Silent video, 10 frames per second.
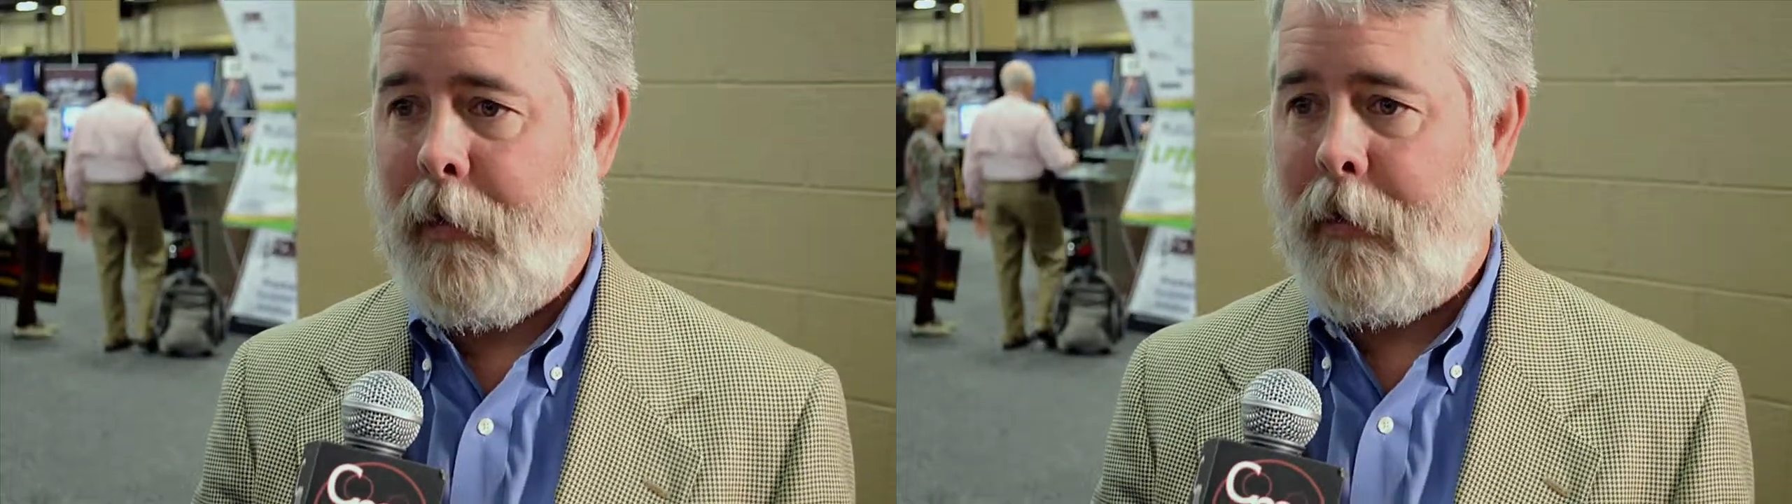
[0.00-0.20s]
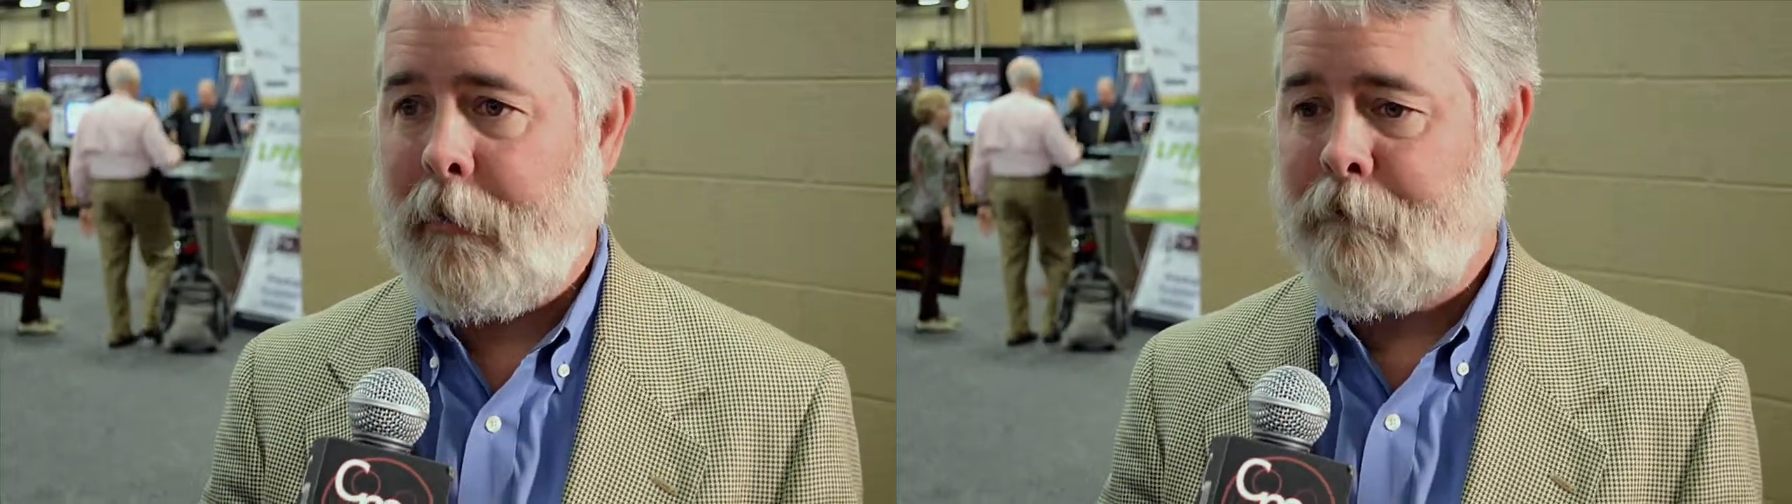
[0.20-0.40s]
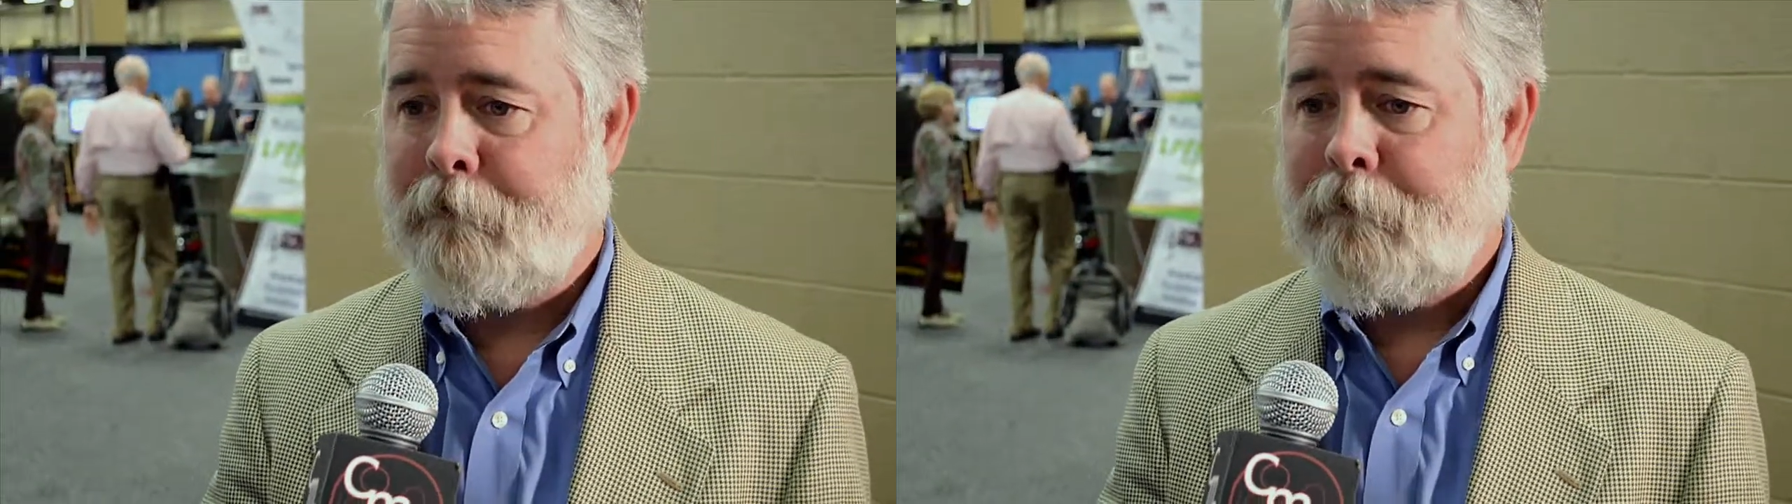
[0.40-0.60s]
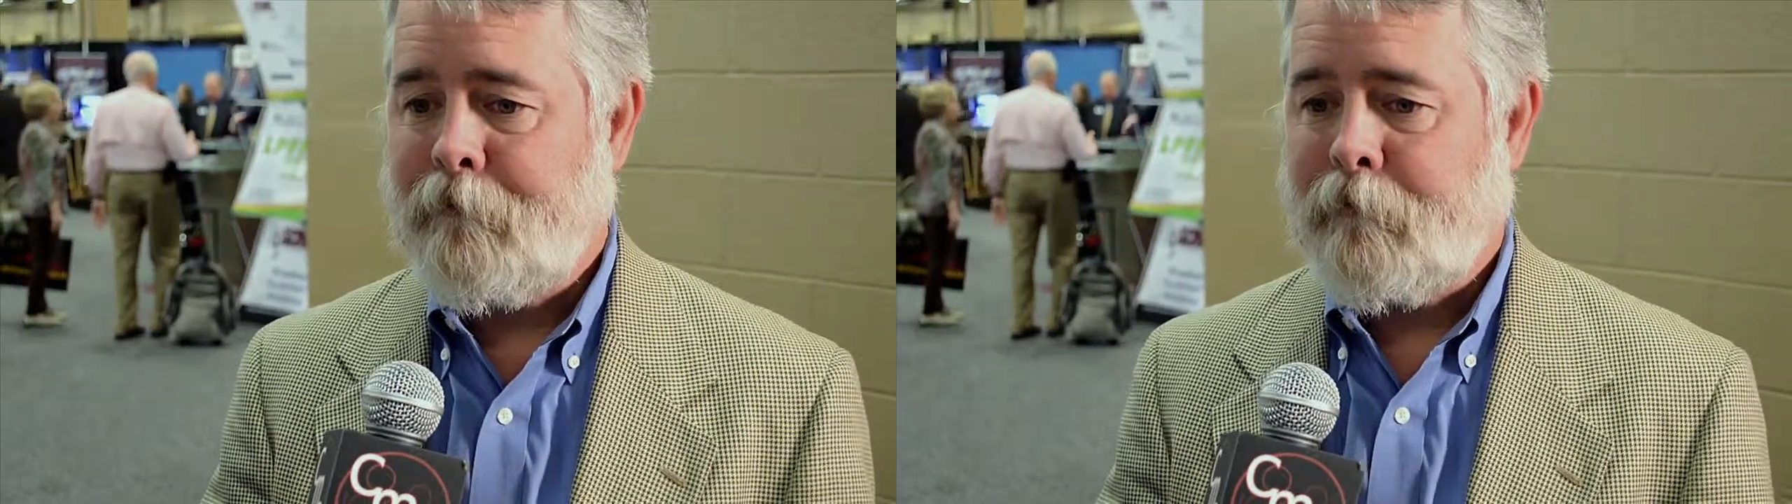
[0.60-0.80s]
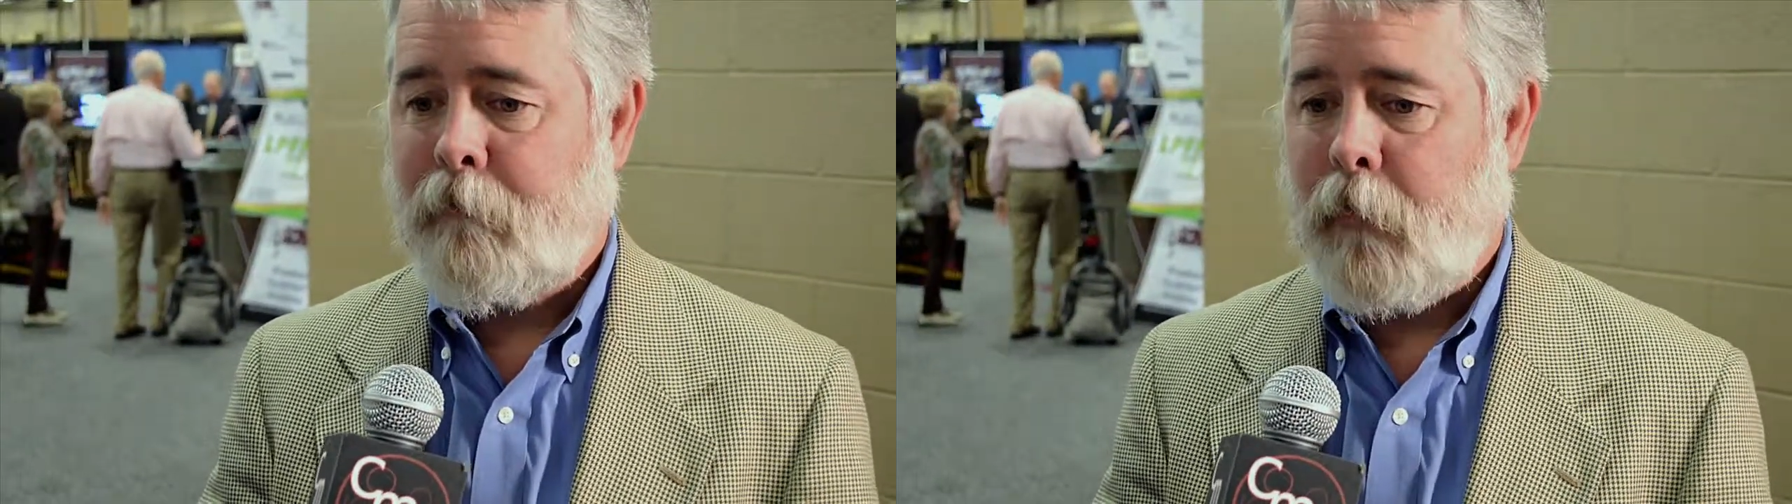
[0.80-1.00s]
um,
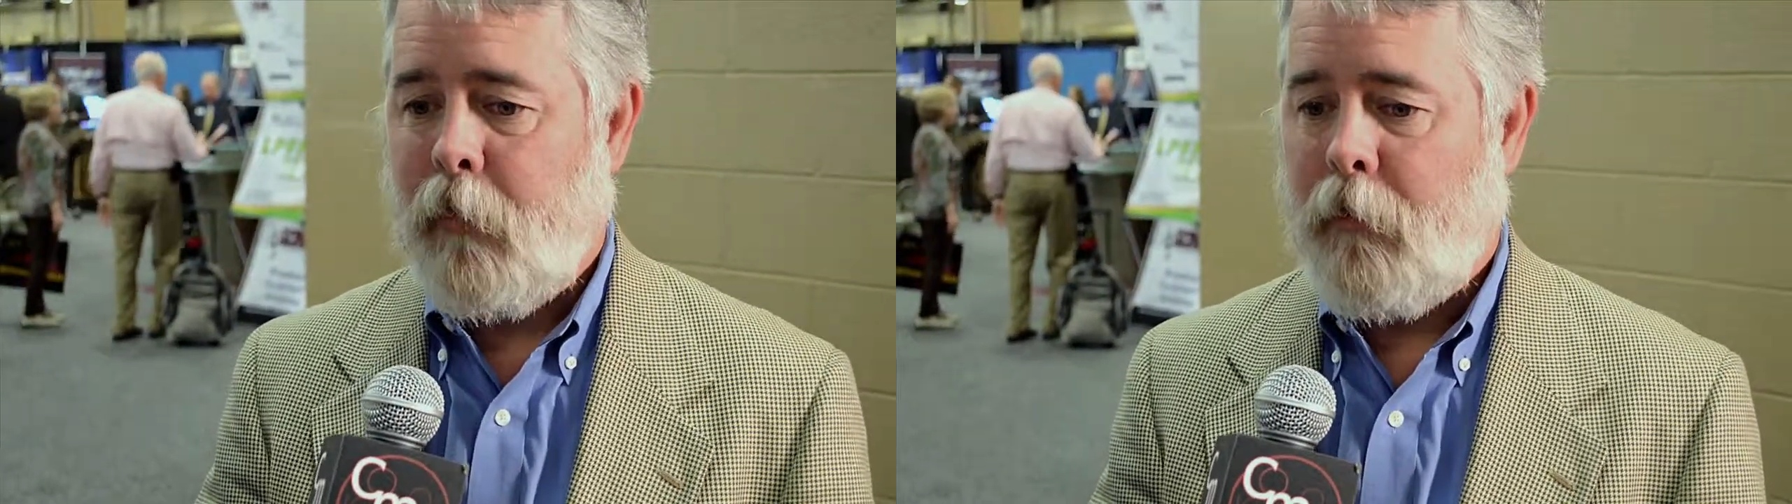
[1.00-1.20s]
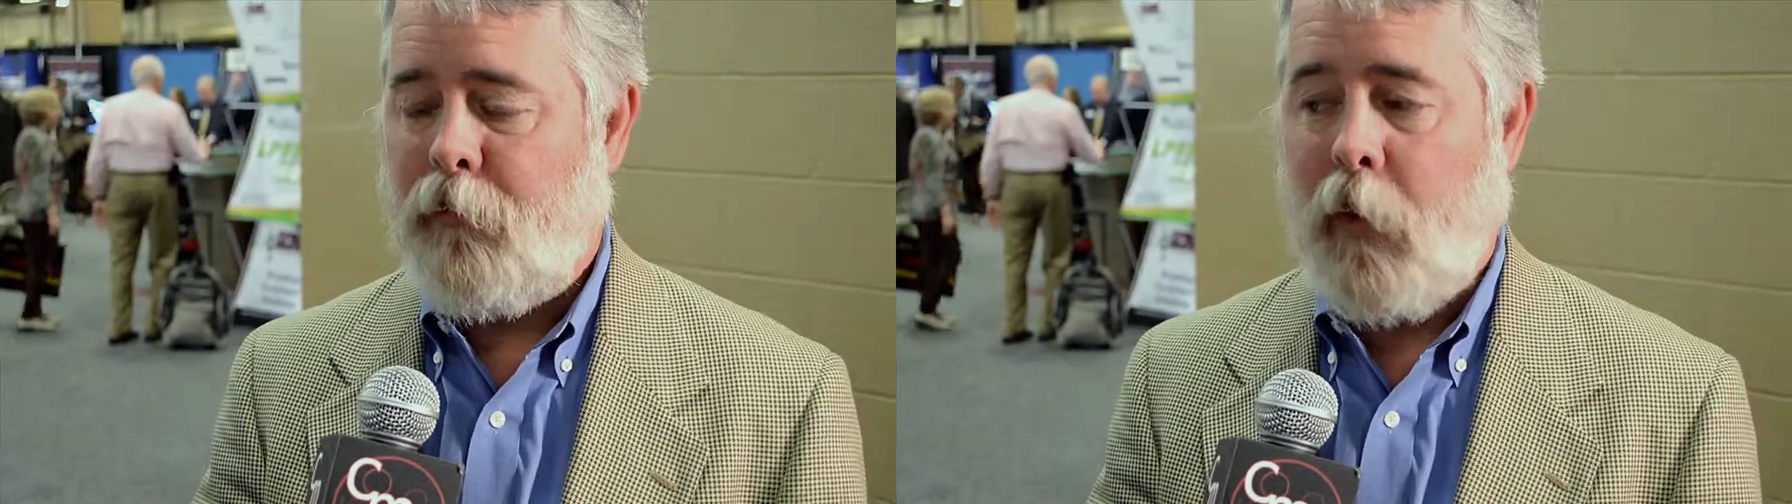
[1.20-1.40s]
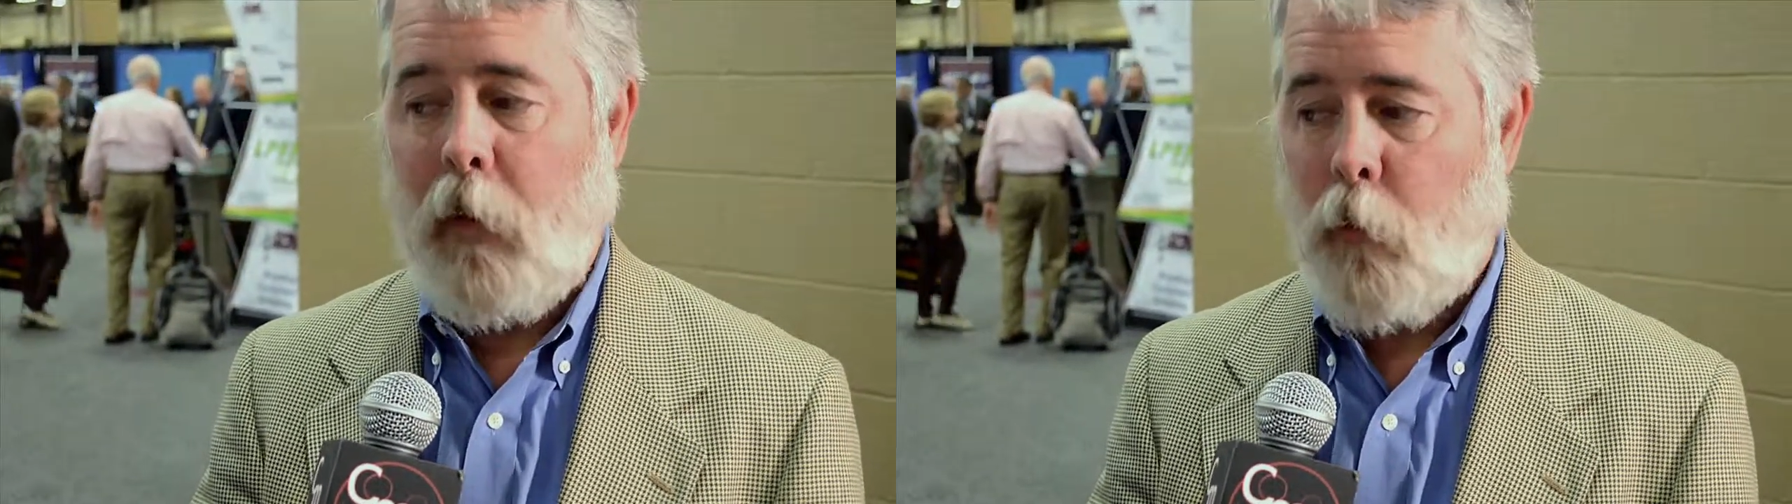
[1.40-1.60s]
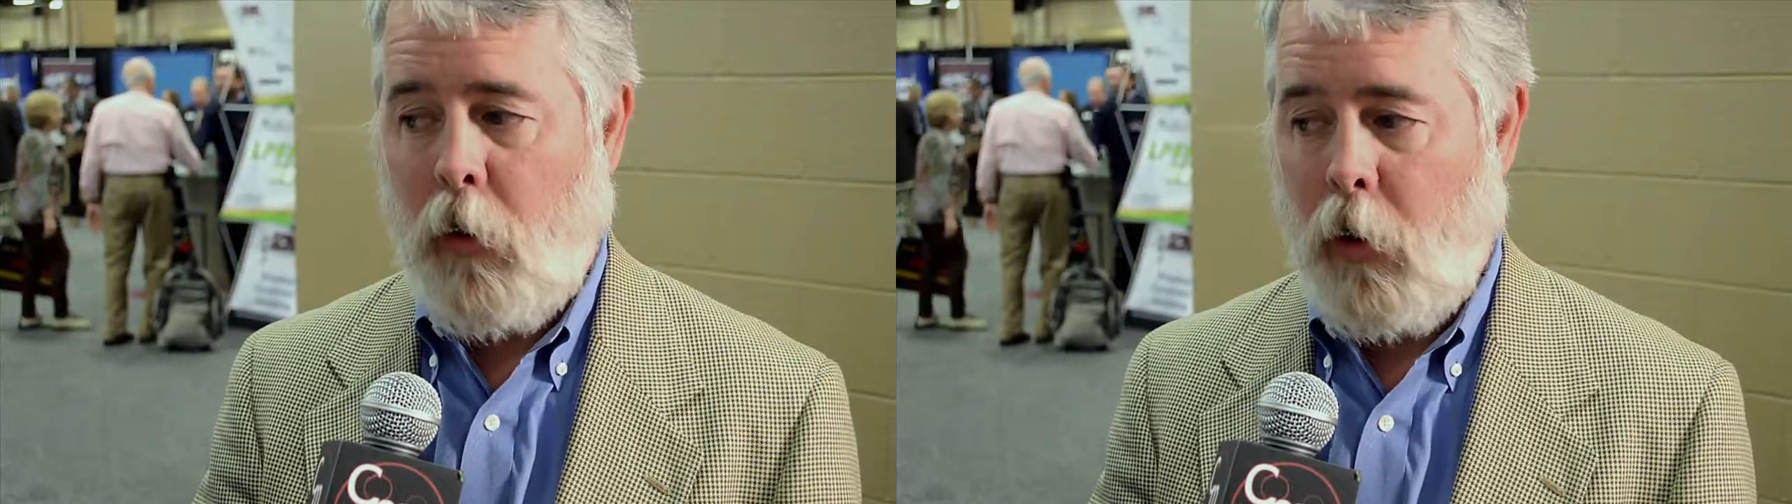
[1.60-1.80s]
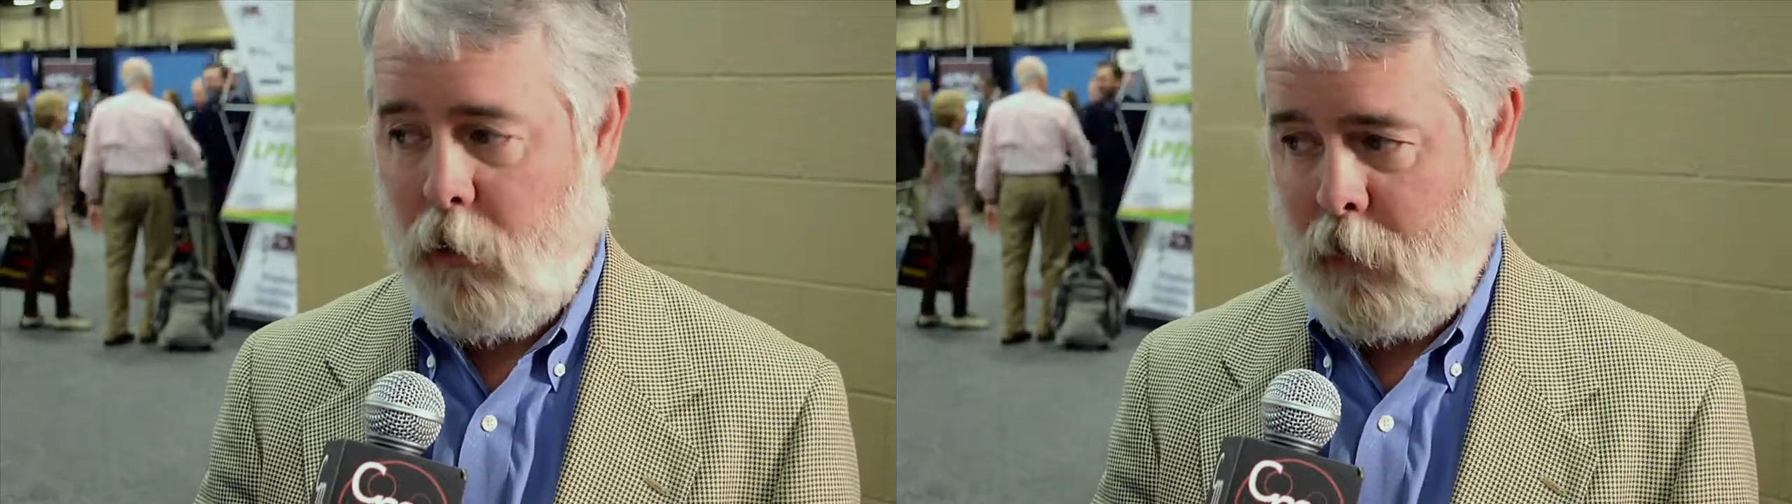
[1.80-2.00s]
John
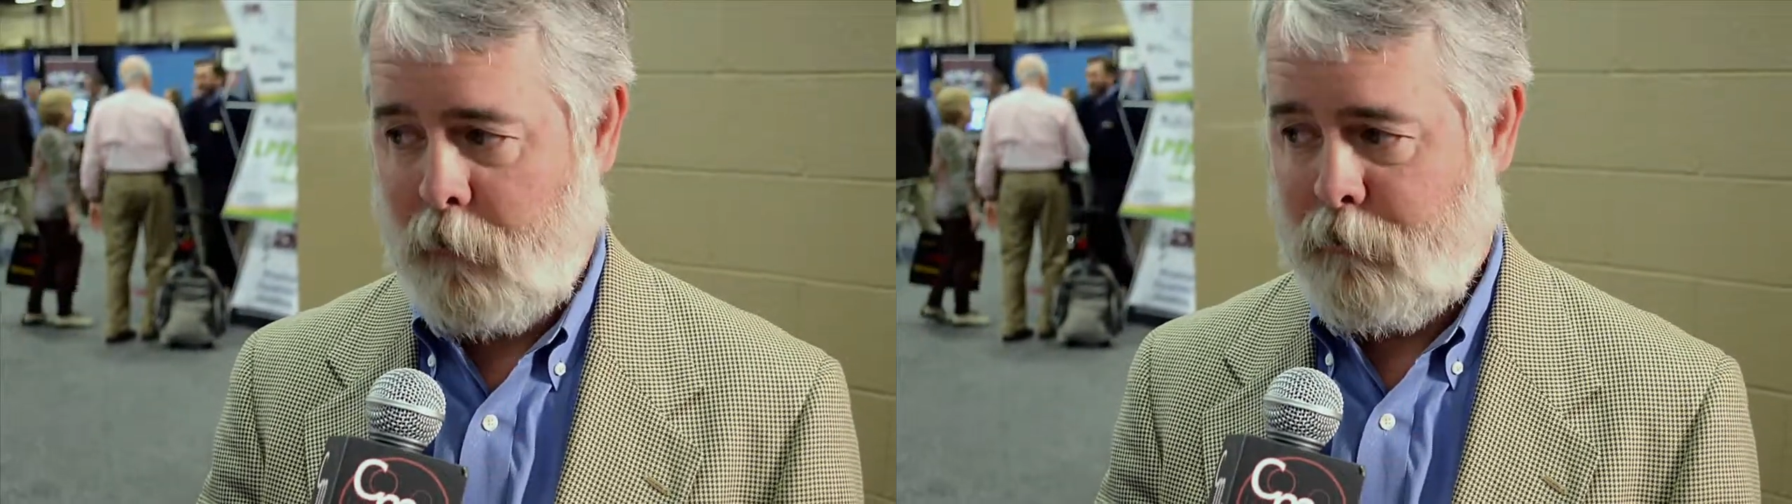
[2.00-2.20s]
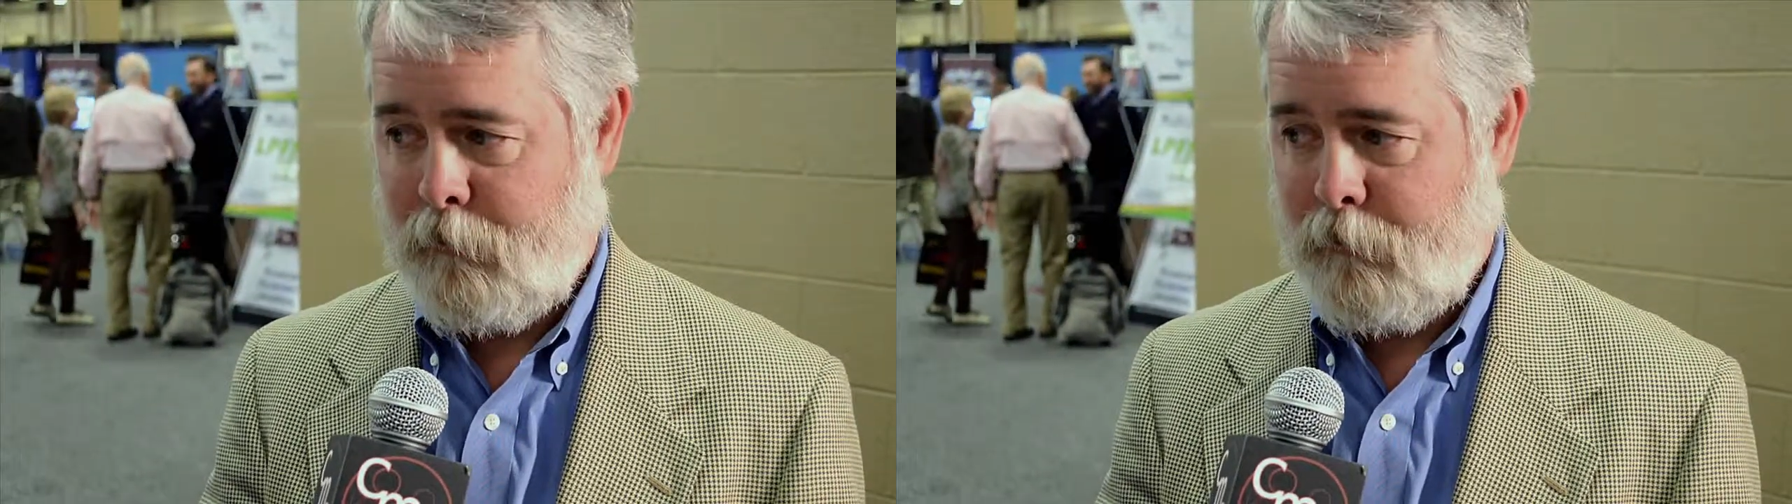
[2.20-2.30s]
Waller.